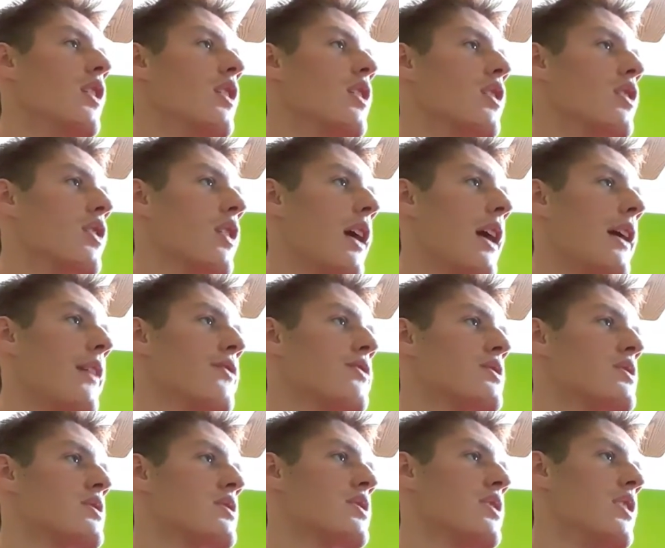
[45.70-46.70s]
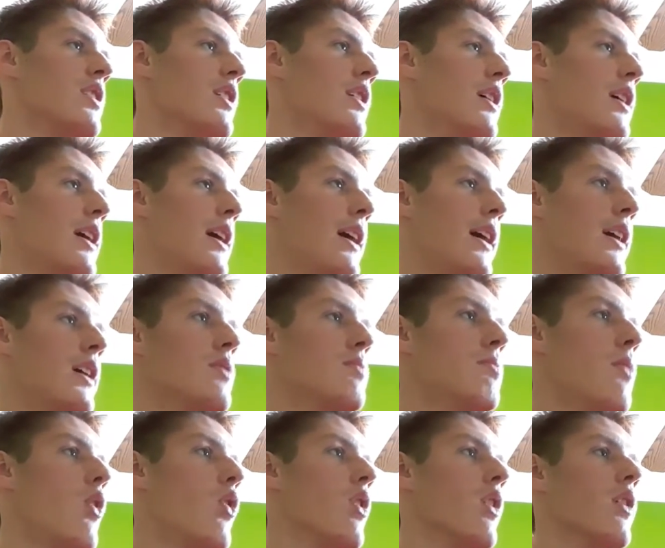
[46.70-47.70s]
Crafts and
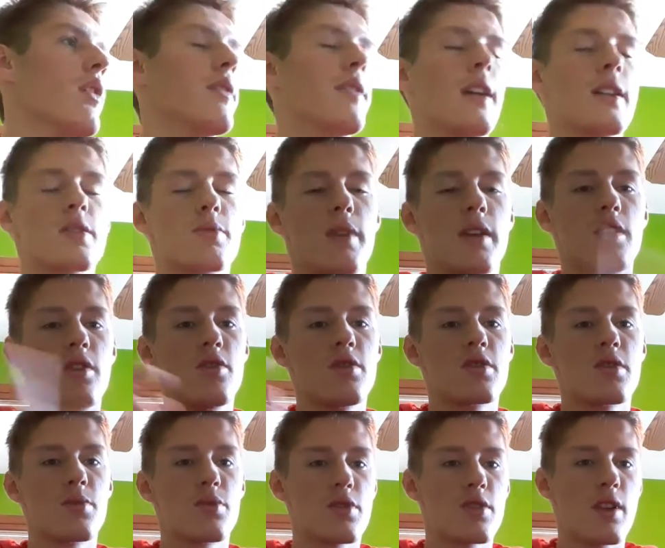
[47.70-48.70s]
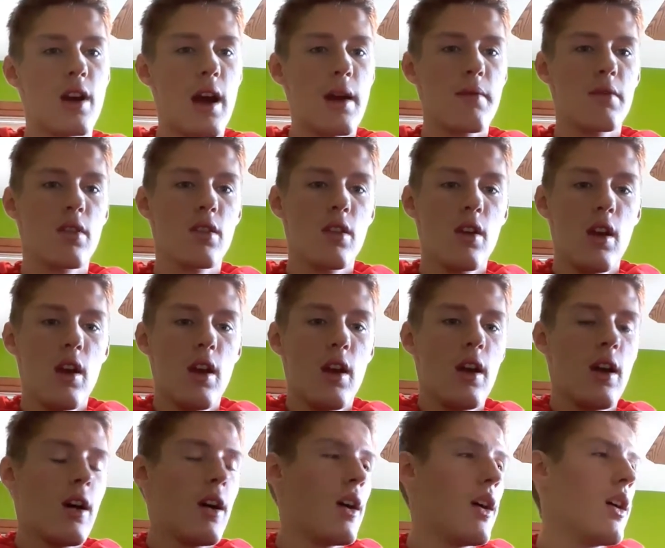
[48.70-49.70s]
More. That's my new subscriber.
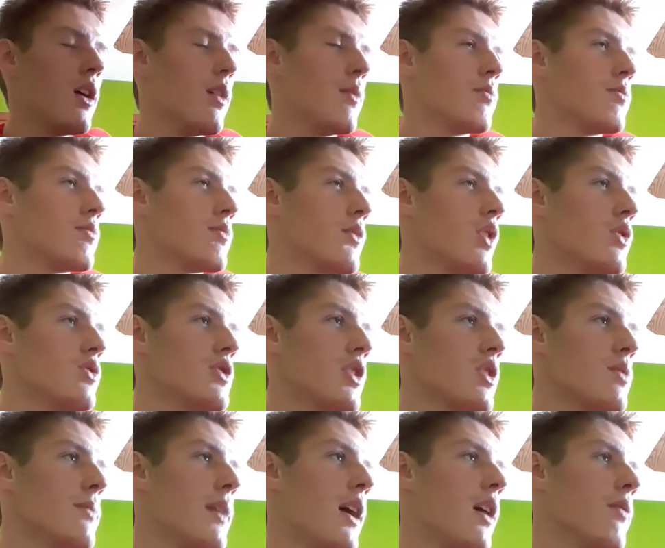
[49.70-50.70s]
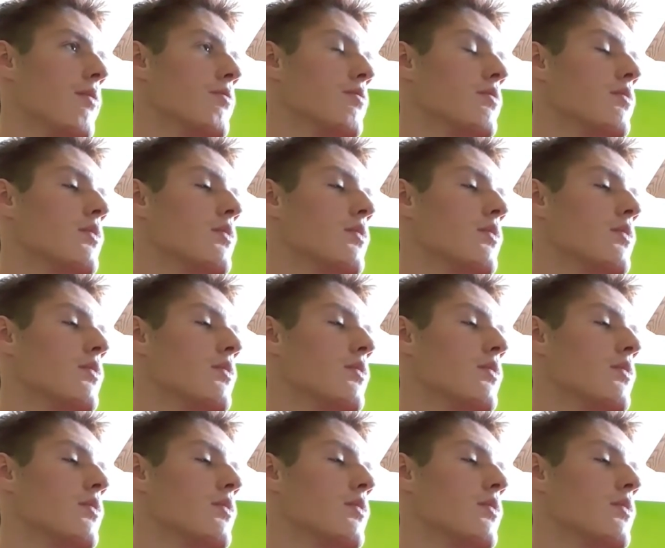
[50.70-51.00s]
Go check him out.